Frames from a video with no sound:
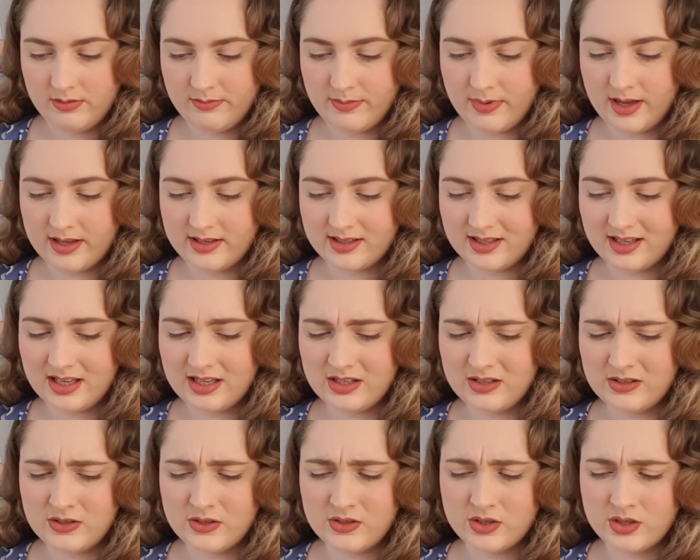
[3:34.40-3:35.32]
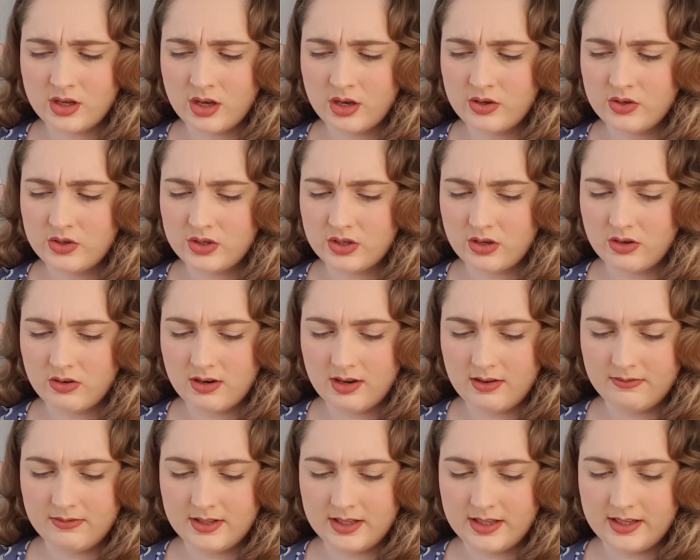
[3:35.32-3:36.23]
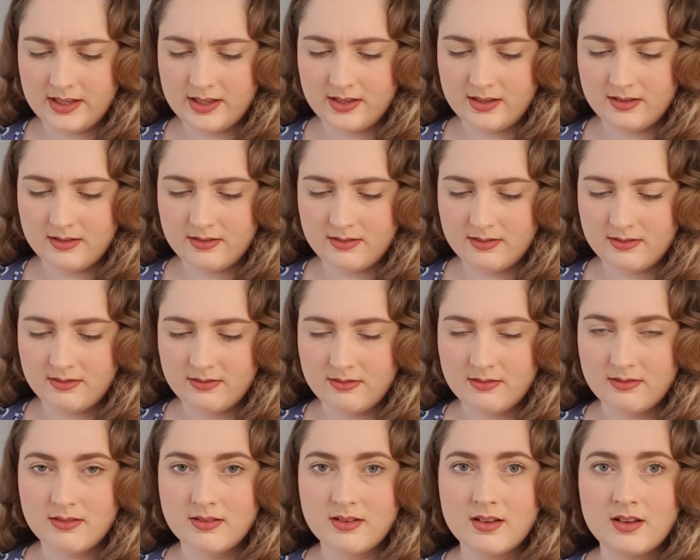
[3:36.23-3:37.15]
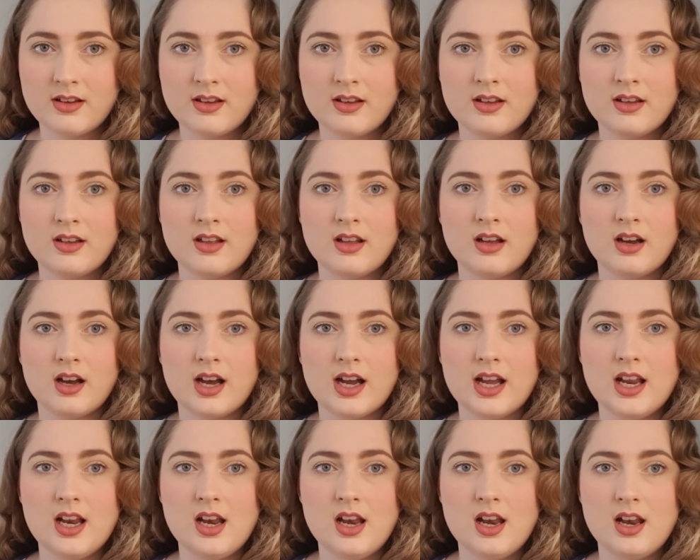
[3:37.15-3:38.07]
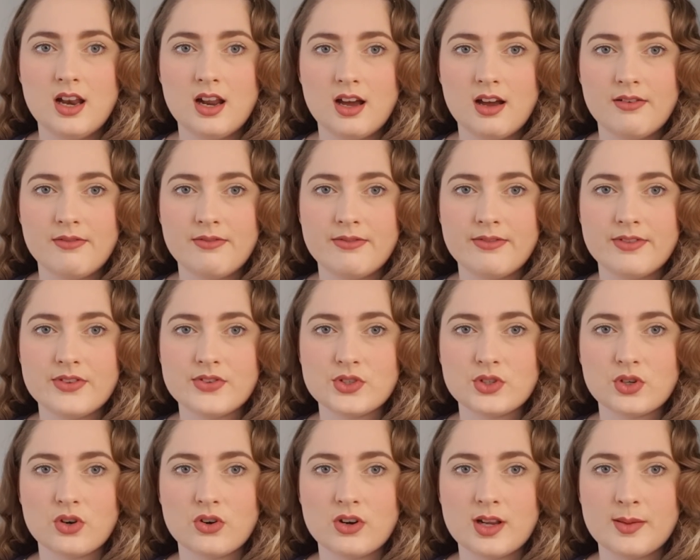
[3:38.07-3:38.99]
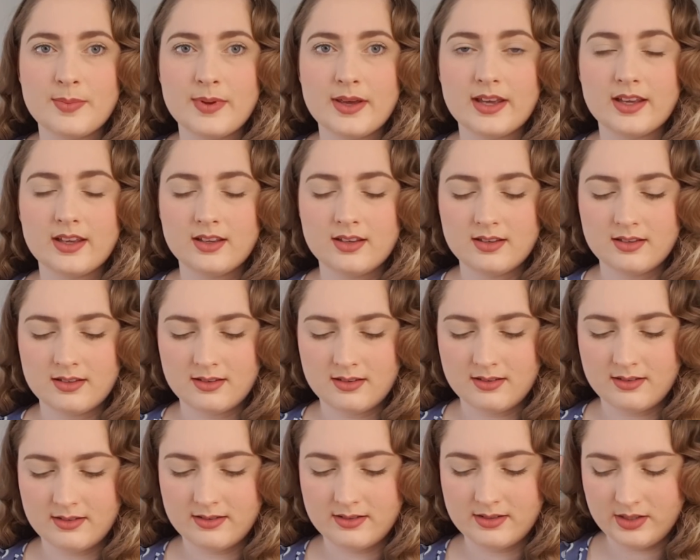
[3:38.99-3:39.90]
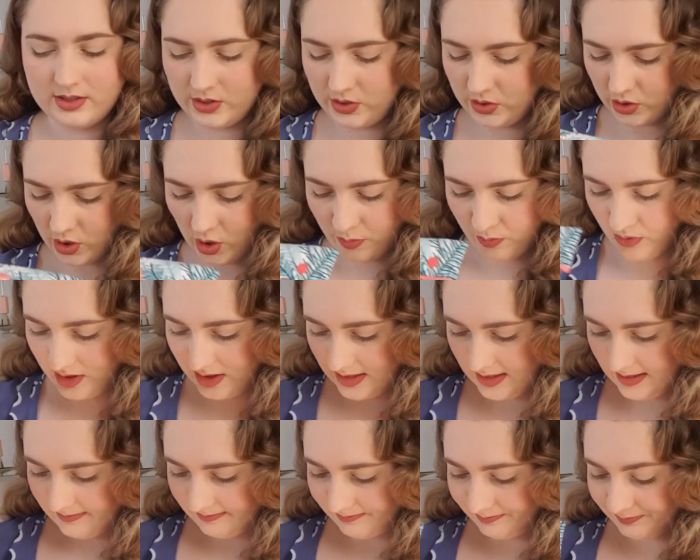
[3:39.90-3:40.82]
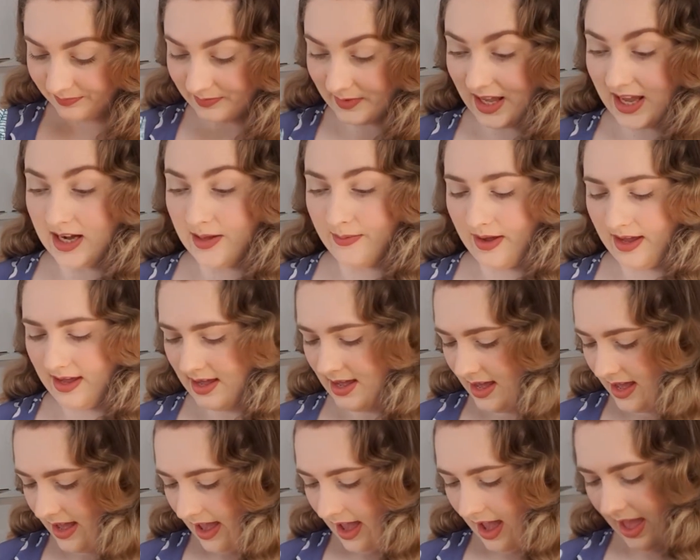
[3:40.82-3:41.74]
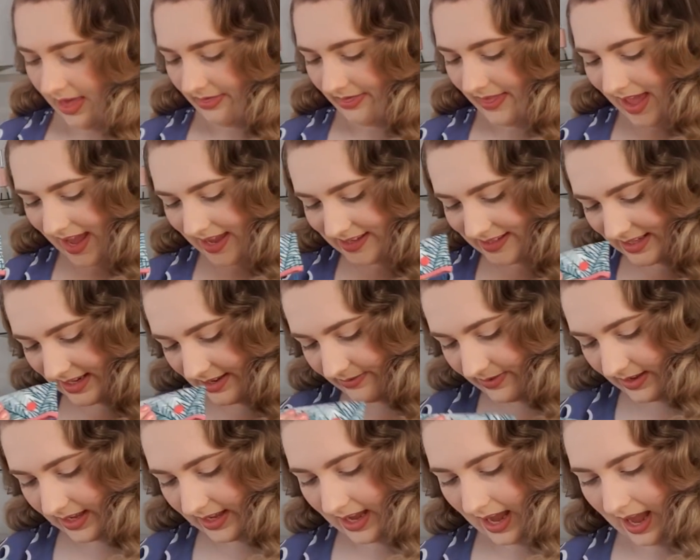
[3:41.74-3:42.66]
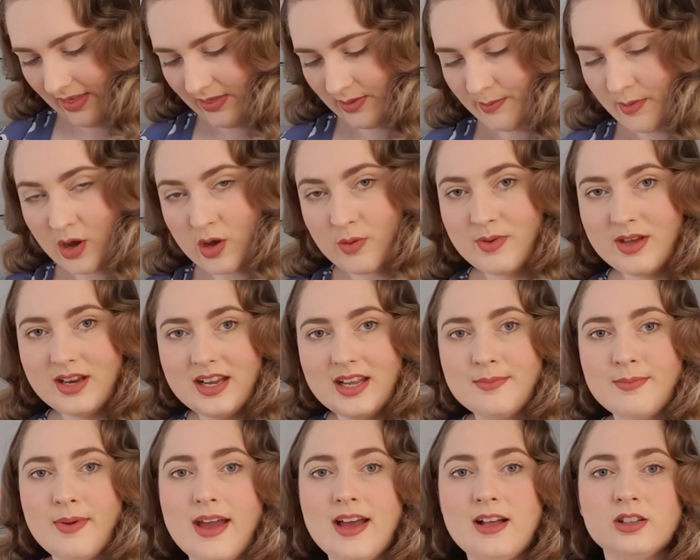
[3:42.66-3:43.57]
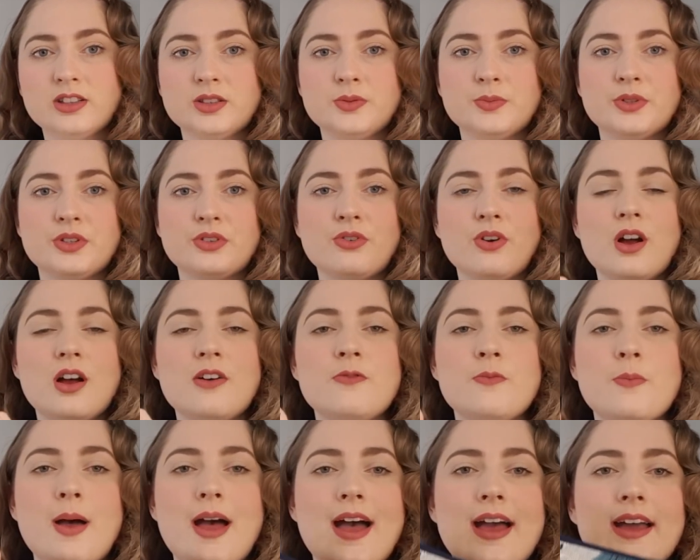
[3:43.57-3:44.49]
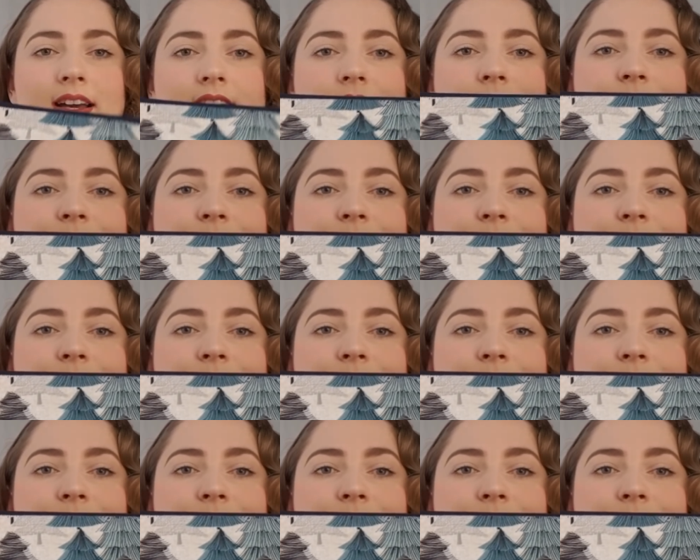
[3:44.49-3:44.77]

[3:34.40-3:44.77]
but it's so lovely. I love this corally pink, so pretty. Anyway, and that is living at the moment in my Eldenwood craft bag,